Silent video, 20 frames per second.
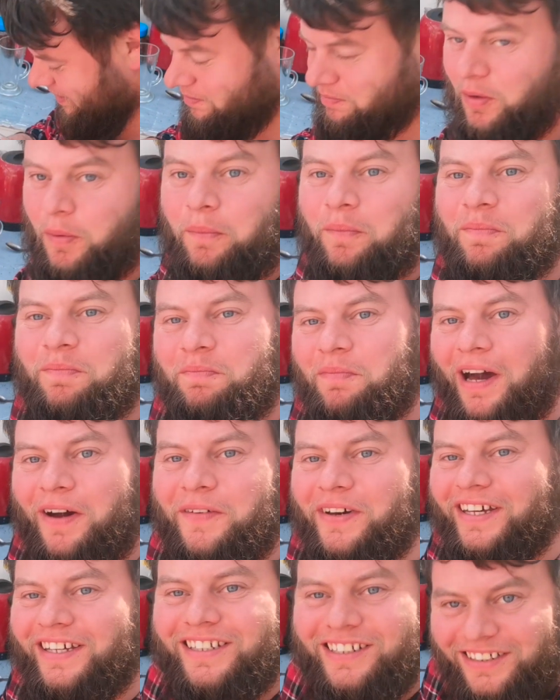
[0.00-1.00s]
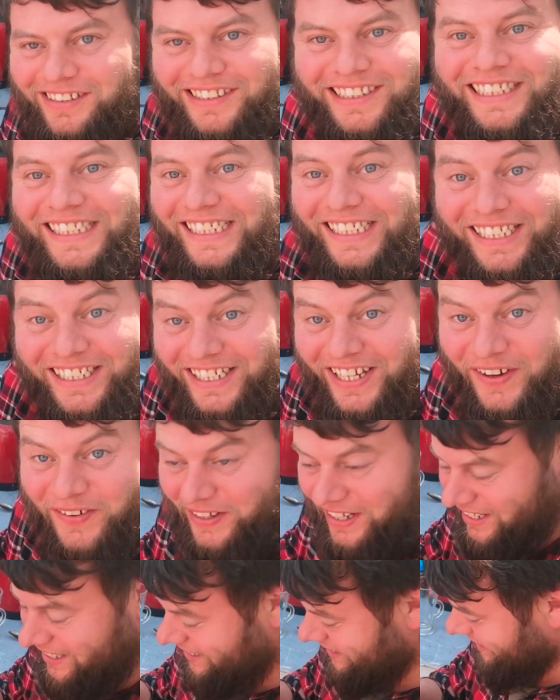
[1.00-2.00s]
I'm a poet and I didn't know
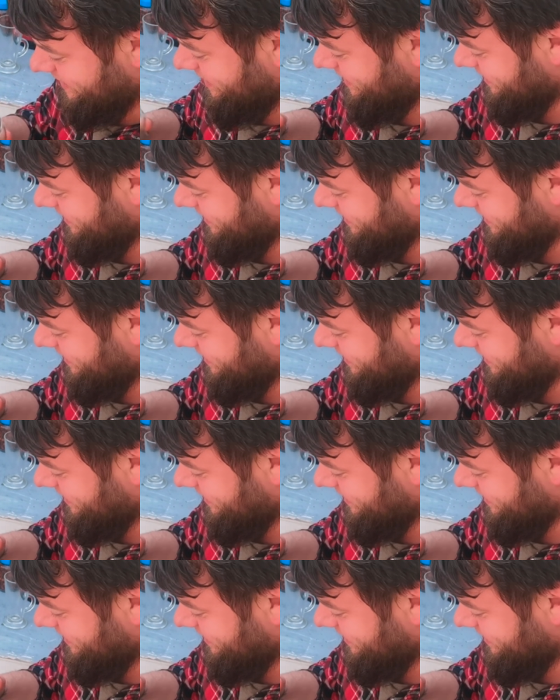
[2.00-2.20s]
it.